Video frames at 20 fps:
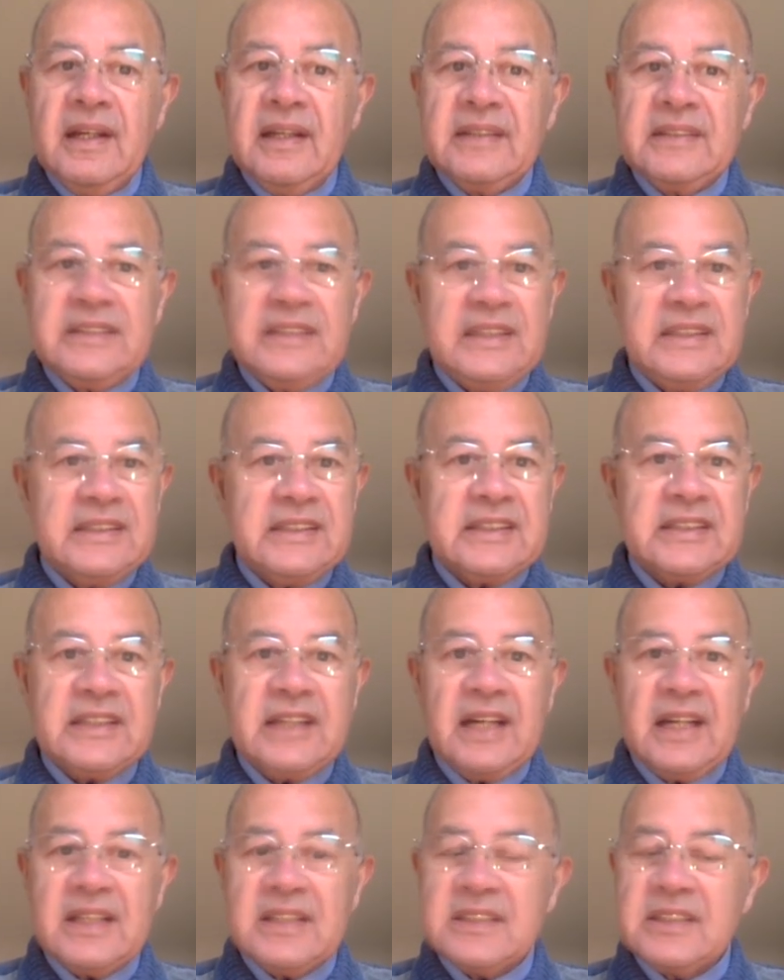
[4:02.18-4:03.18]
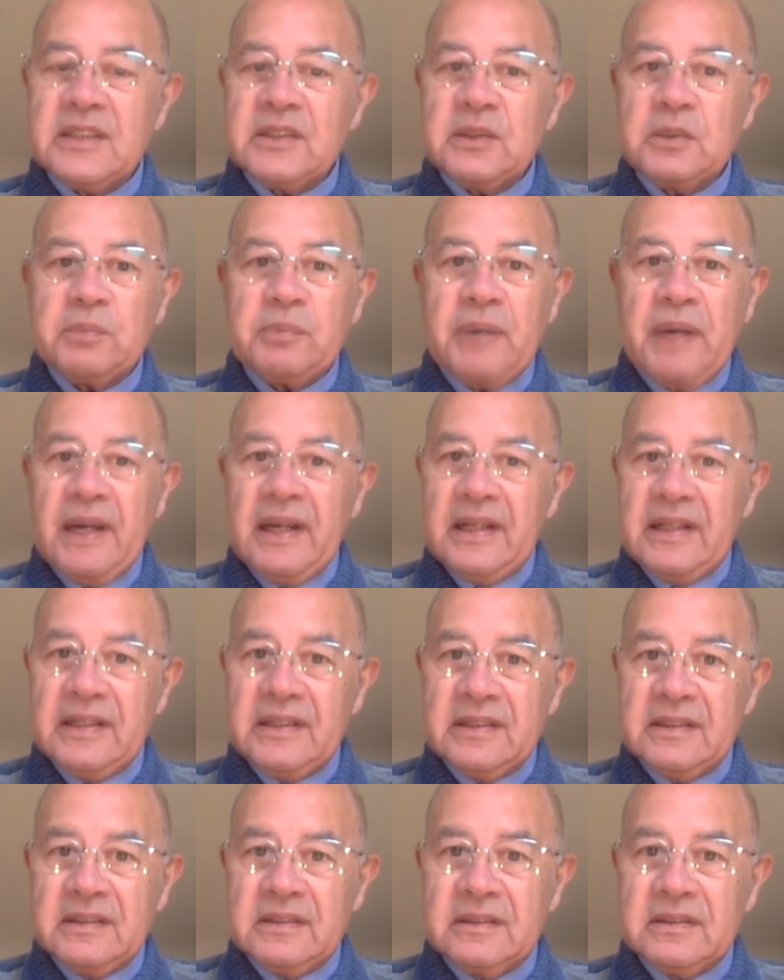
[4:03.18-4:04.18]
Jesus answered to
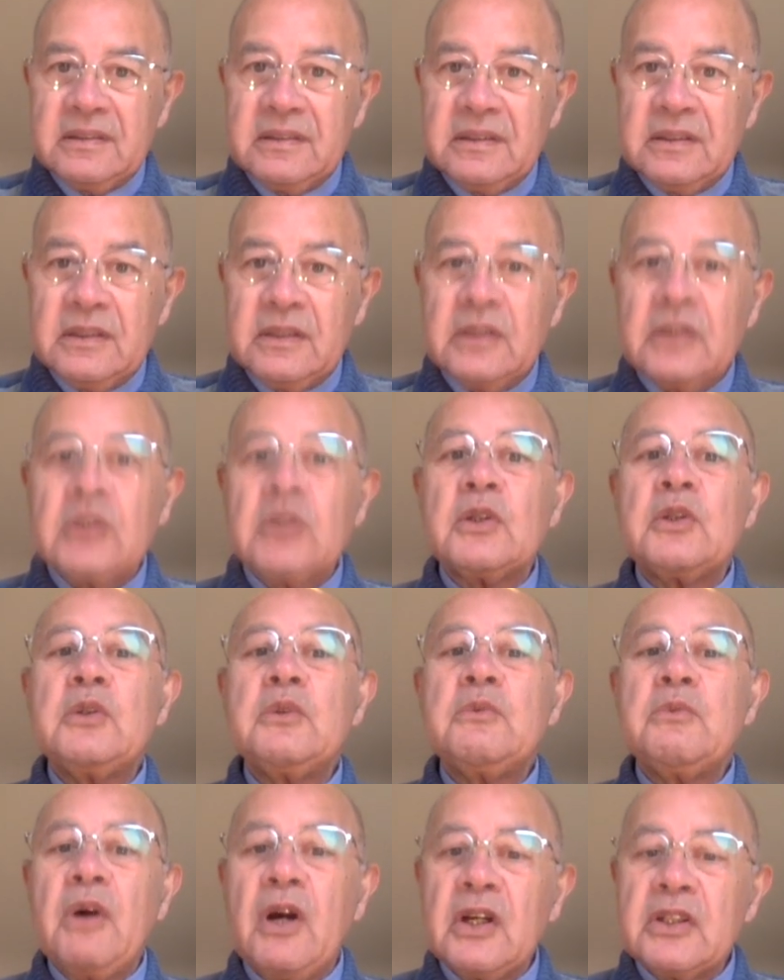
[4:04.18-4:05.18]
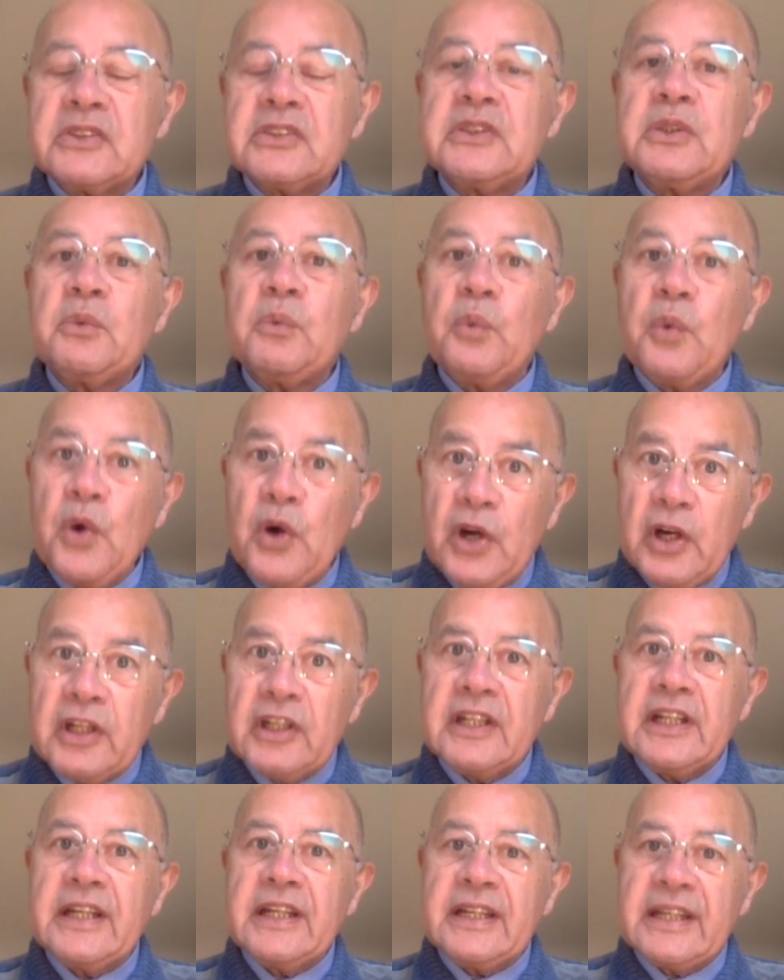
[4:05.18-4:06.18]
Pilate, who was the
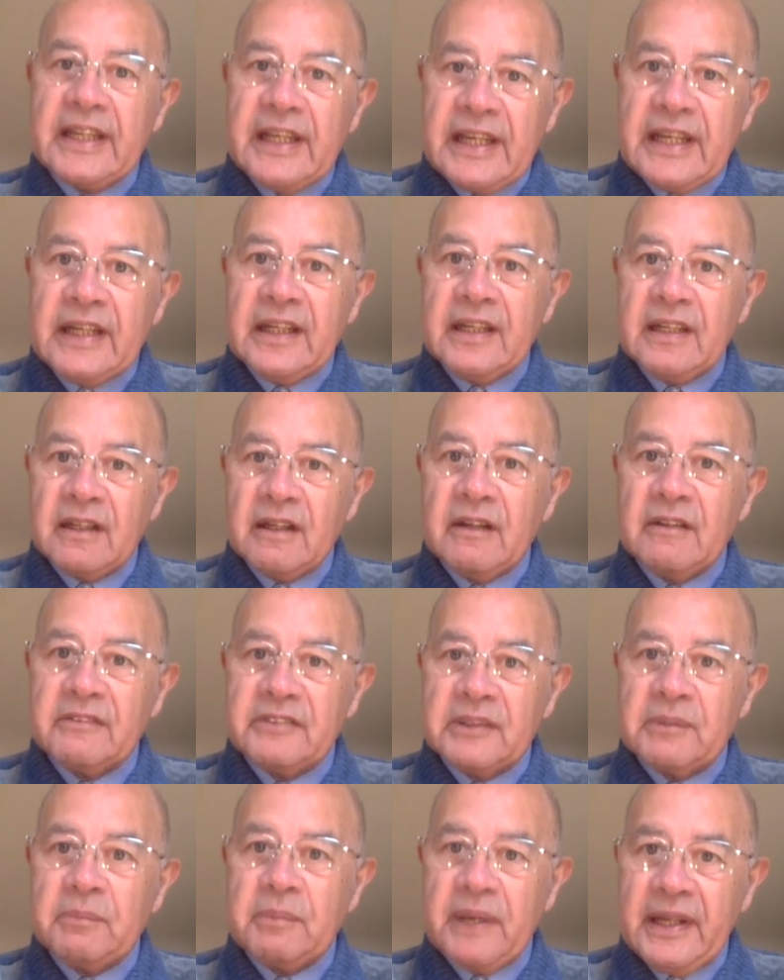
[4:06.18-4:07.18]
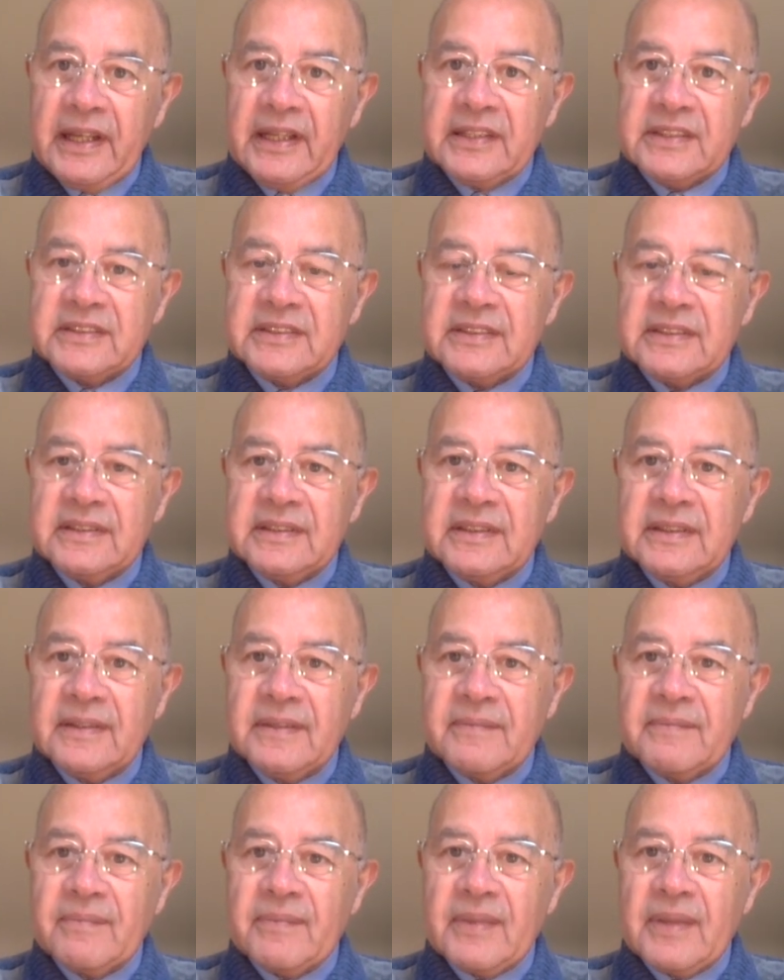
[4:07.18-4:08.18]
worldly king of the place,
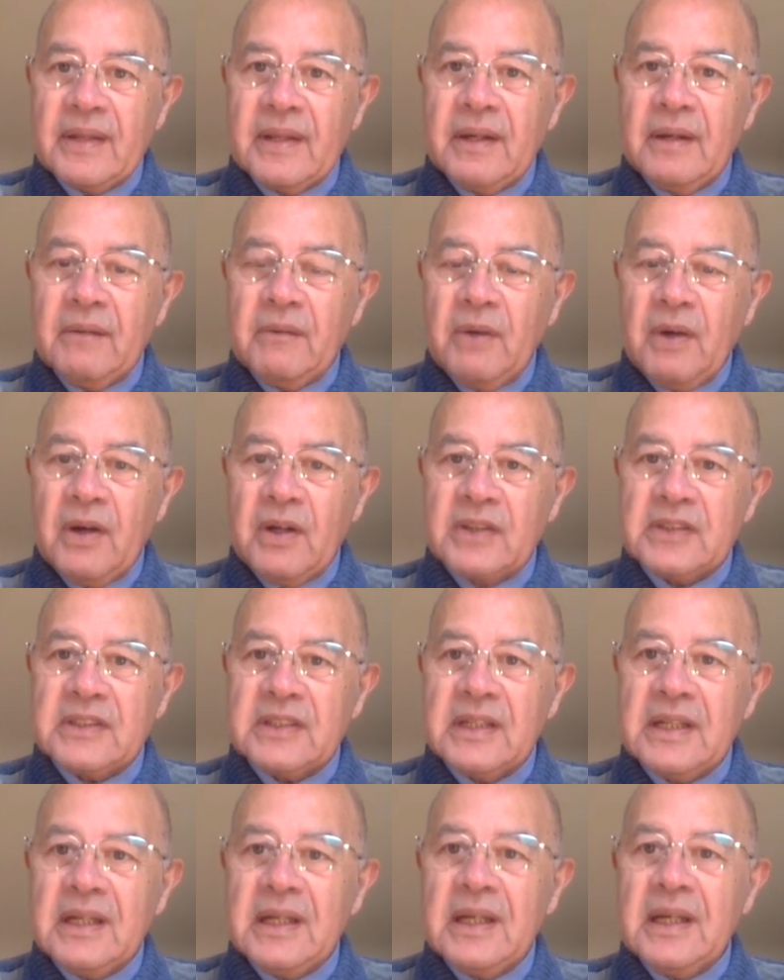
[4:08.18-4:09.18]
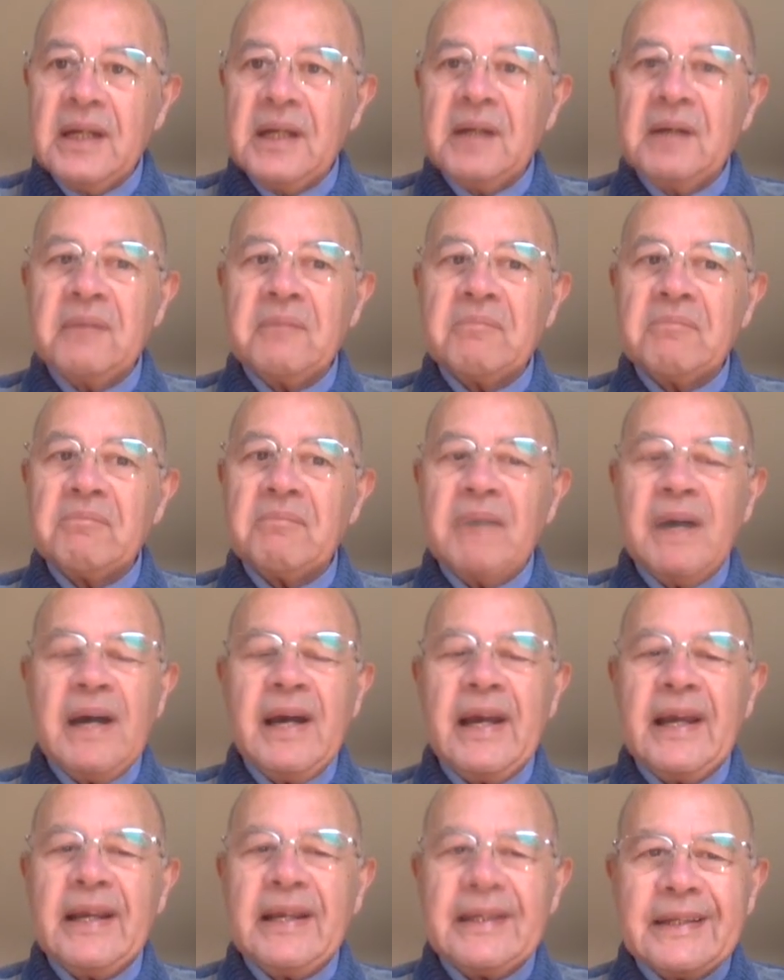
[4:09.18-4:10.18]
was,
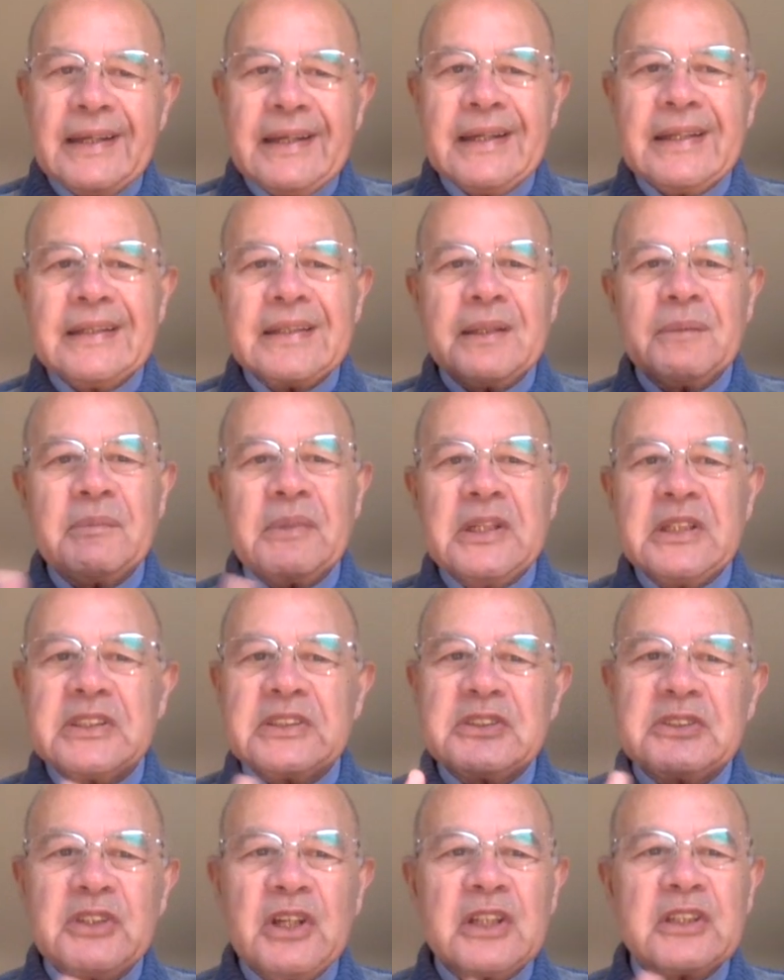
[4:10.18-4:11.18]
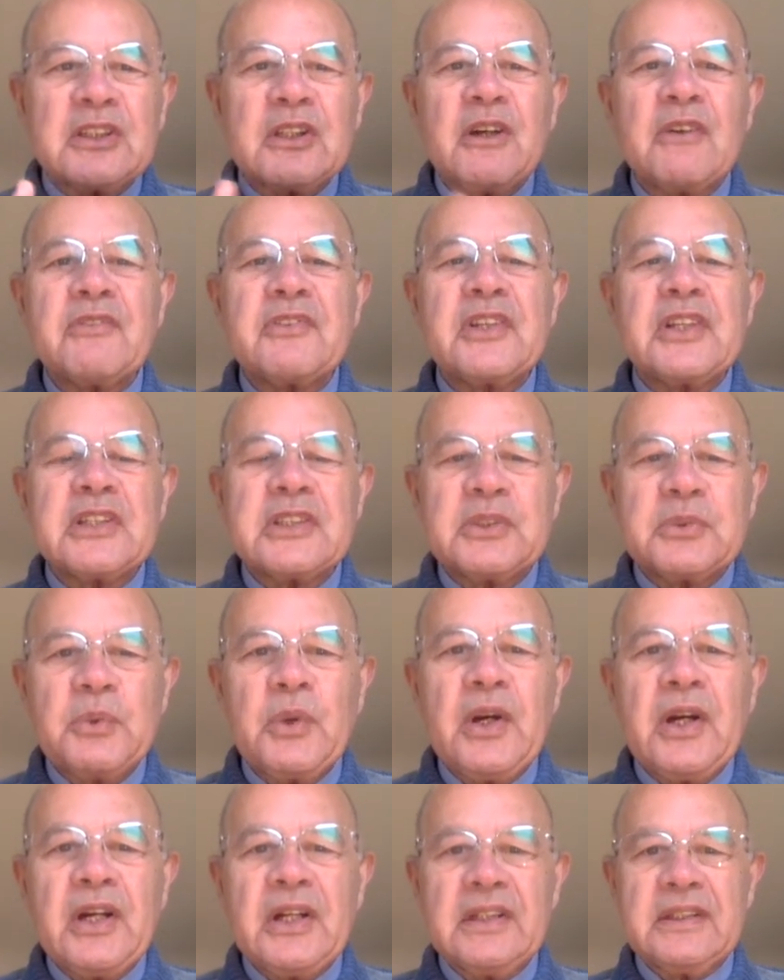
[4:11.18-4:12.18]
"My kingdom is not of this
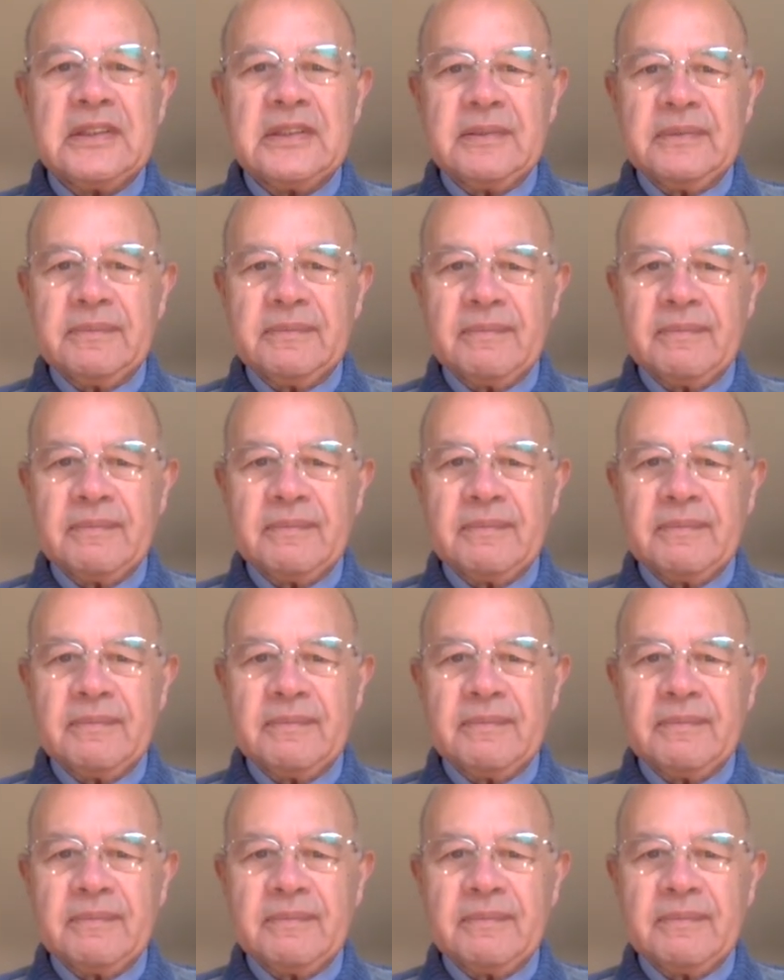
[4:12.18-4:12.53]
world."